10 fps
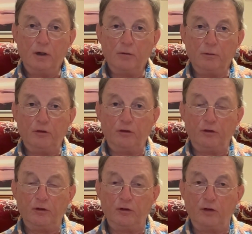which
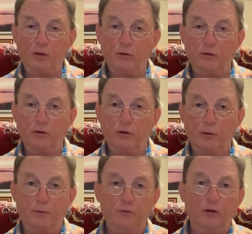shows a
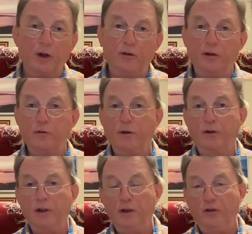lot of genetic
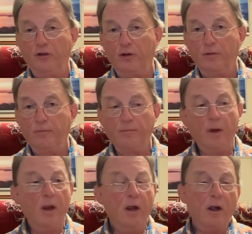variation.
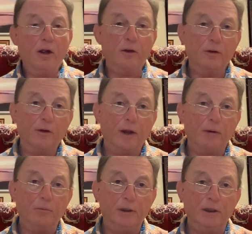And
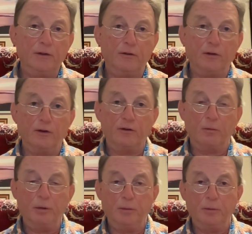that means that
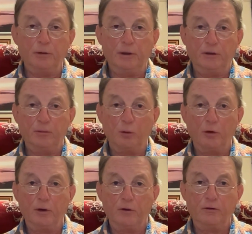some people need a
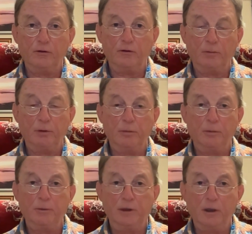smaller dose and some people
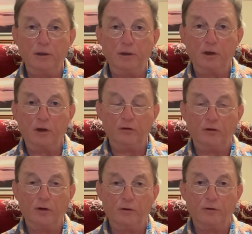need a larger
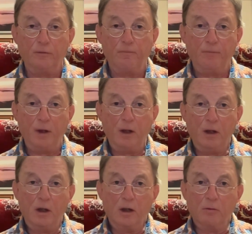dose.
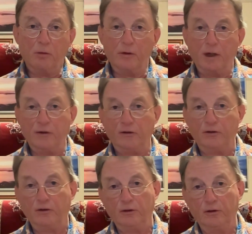But
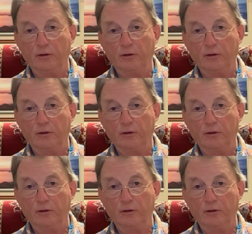that's